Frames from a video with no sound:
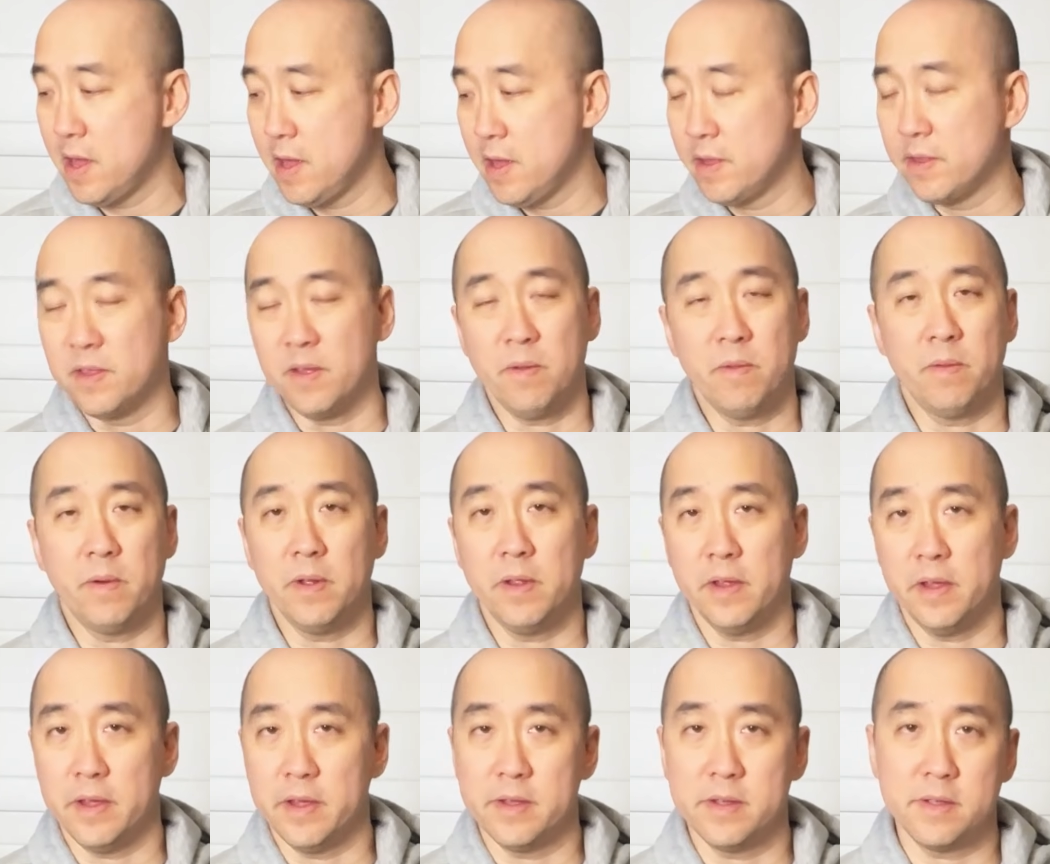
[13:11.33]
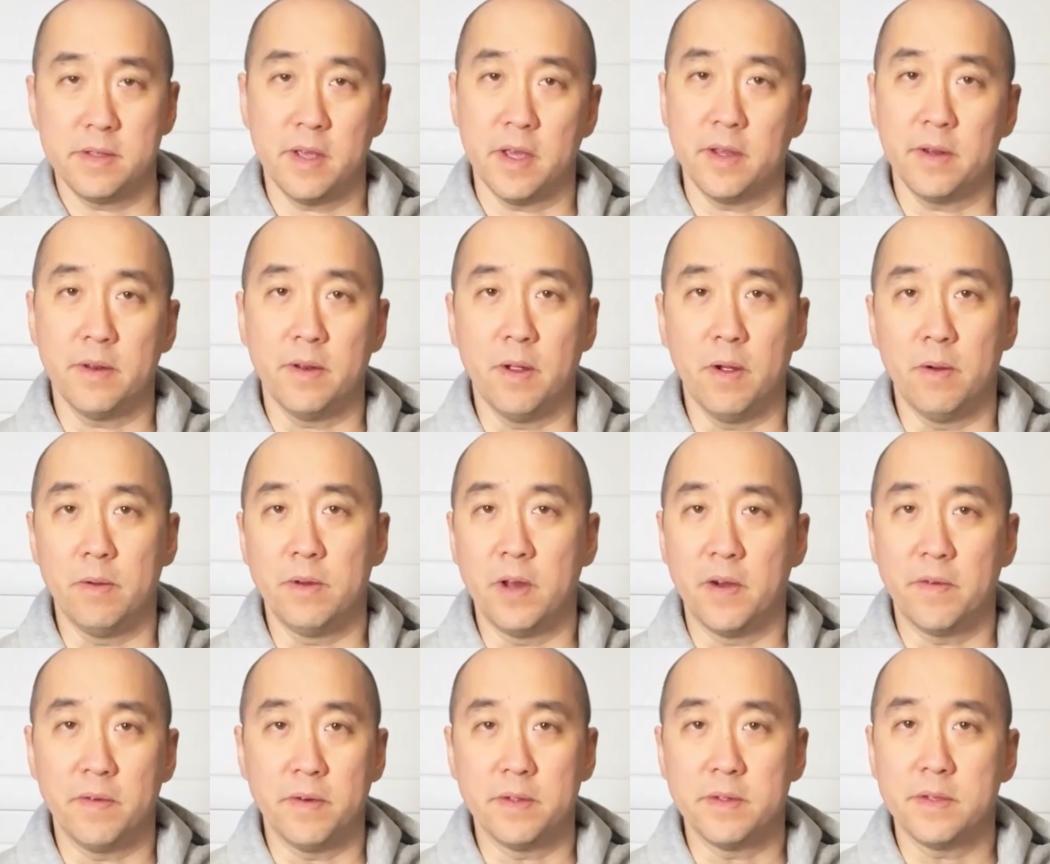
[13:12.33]
there really is like no
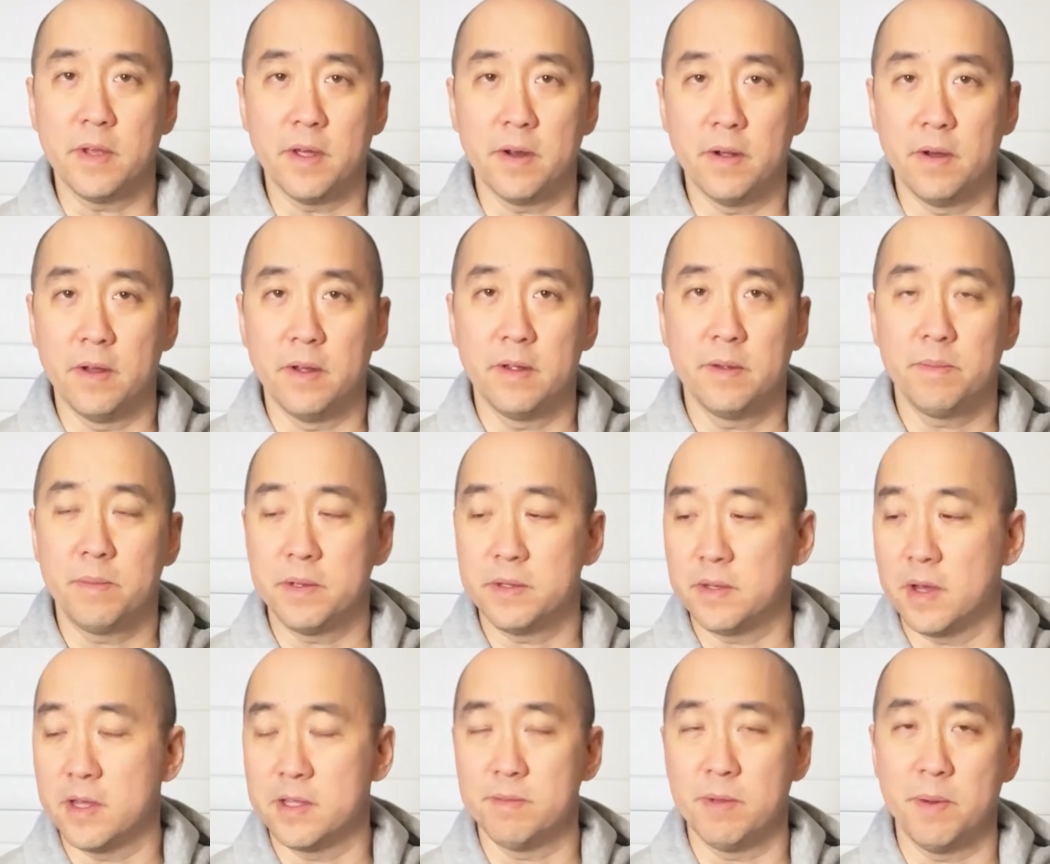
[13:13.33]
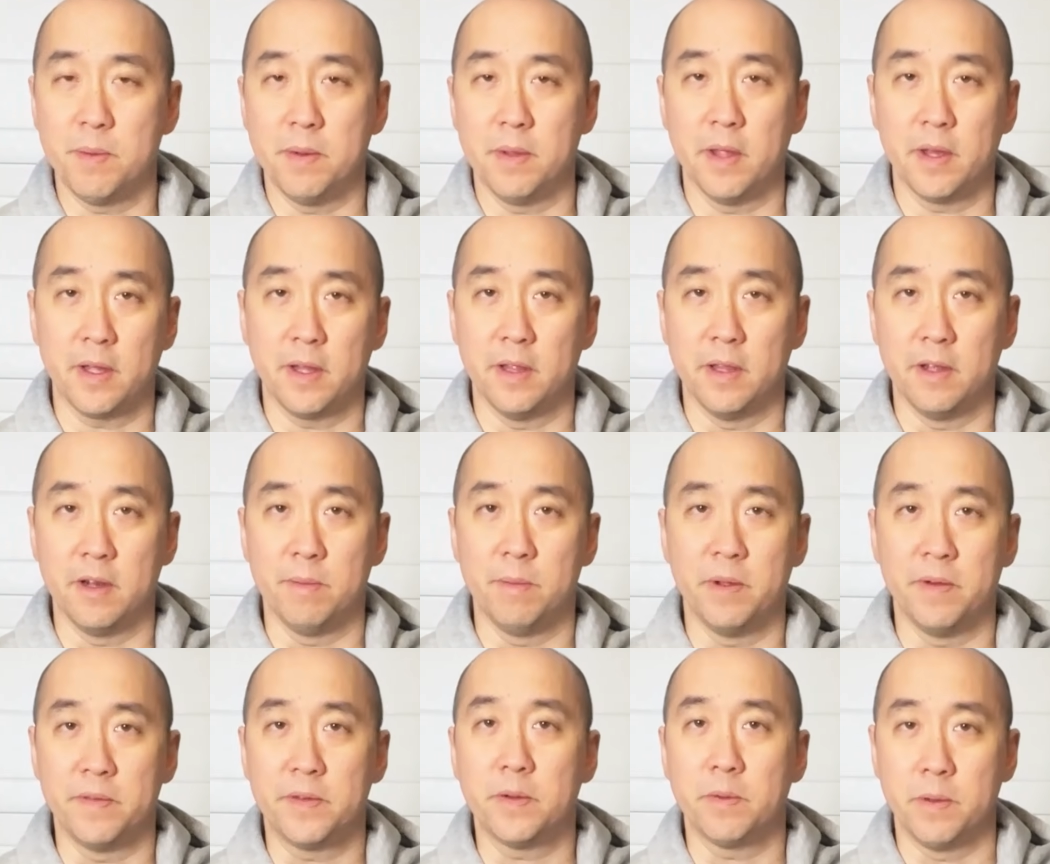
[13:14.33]
difference at all, besides maybe like a little
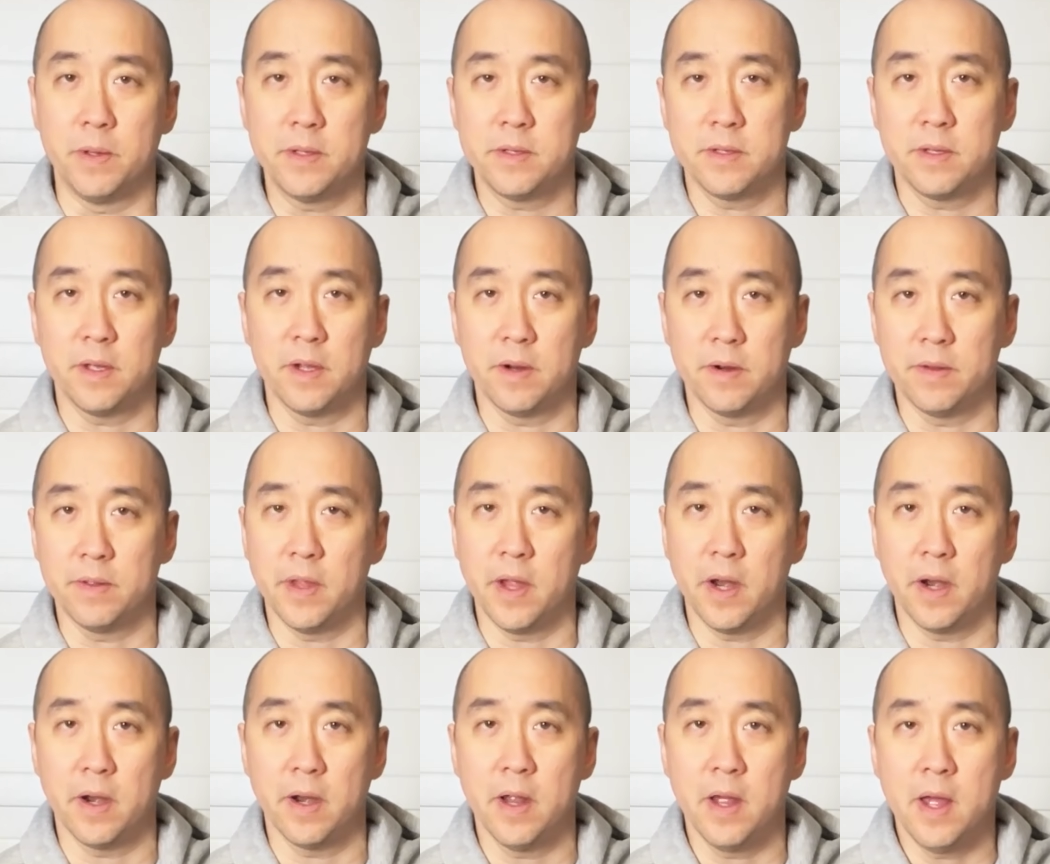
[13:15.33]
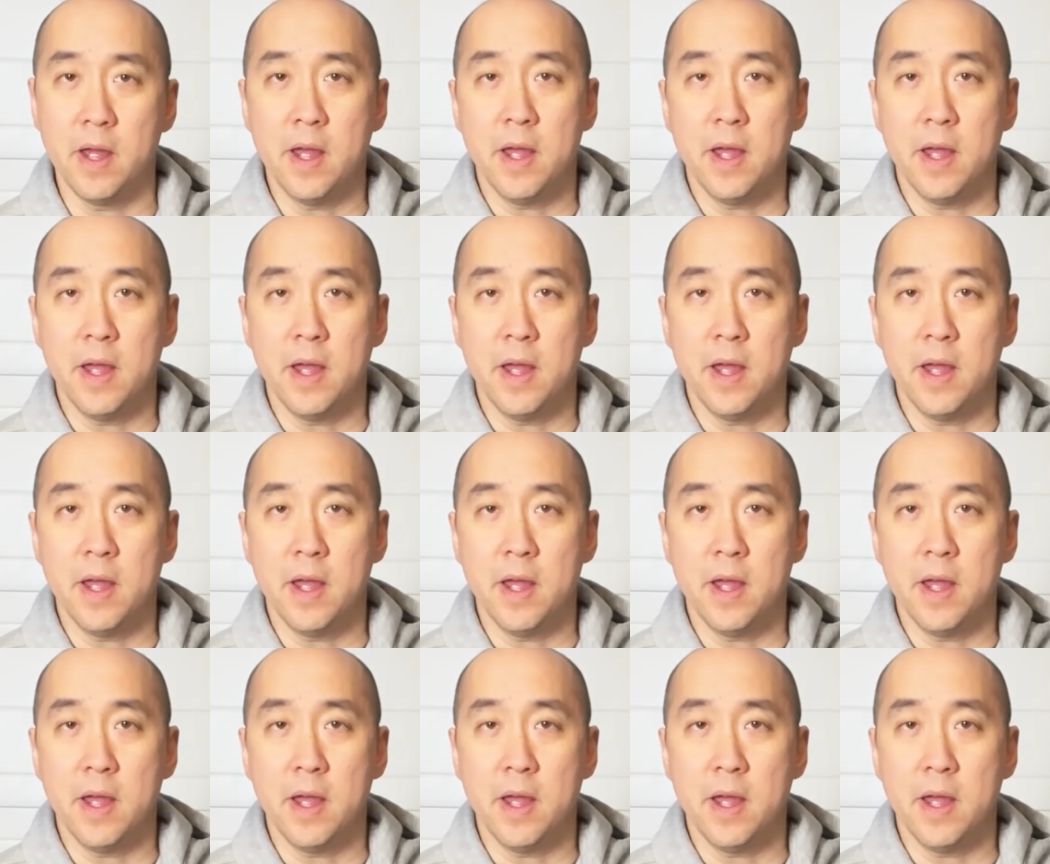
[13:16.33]
bit of tweaks here and there.